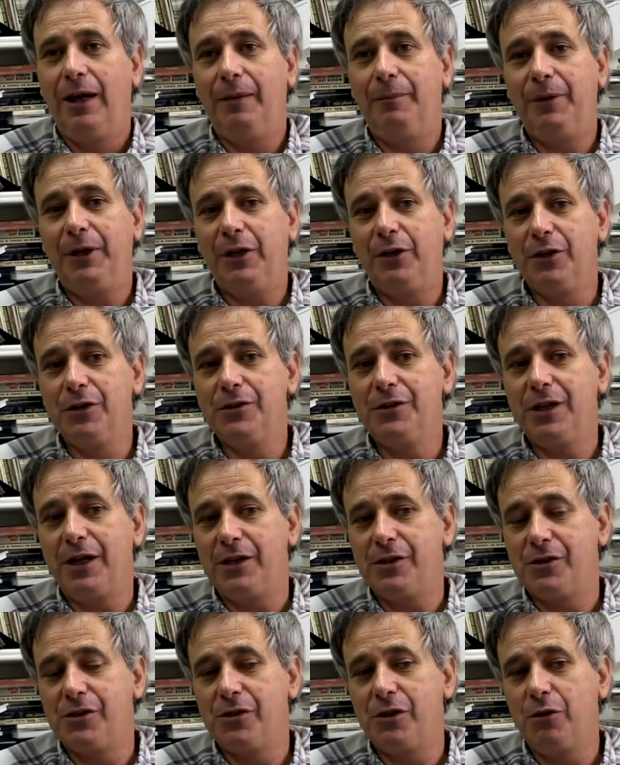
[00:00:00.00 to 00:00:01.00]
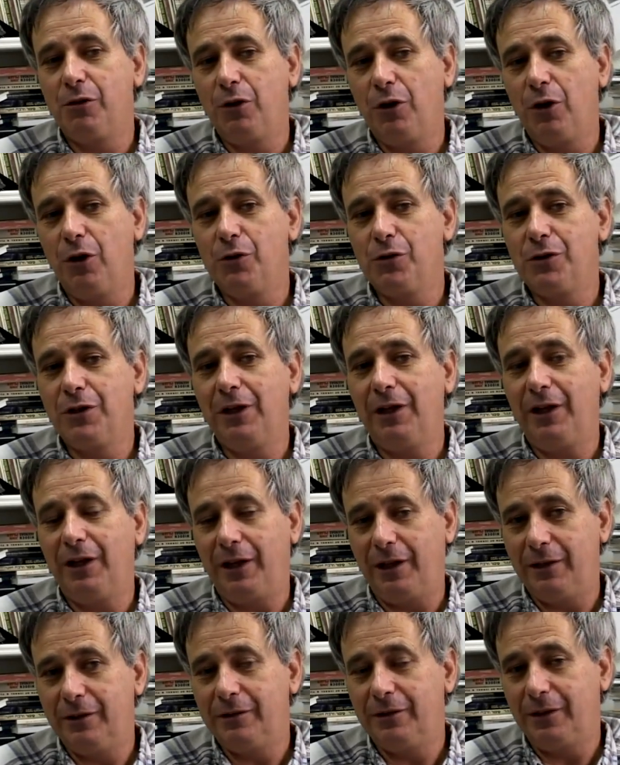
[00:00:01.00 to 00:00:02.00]
And because they are so closely
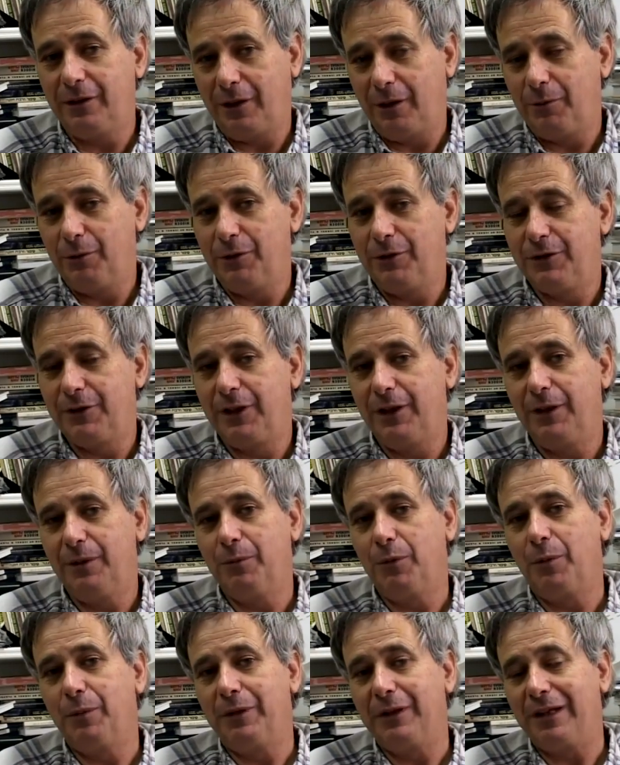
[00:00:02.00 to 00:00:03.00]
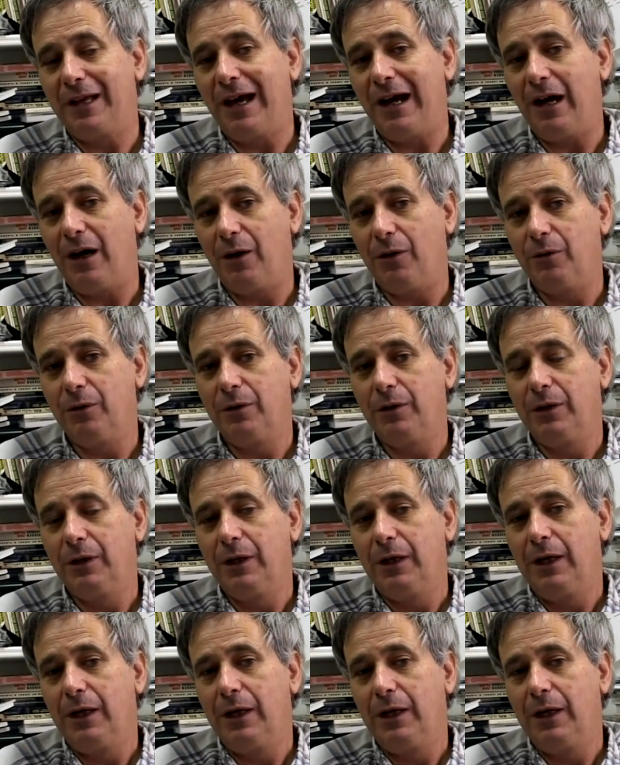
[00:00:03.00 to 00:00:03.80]
linked, and I will say in a moment how,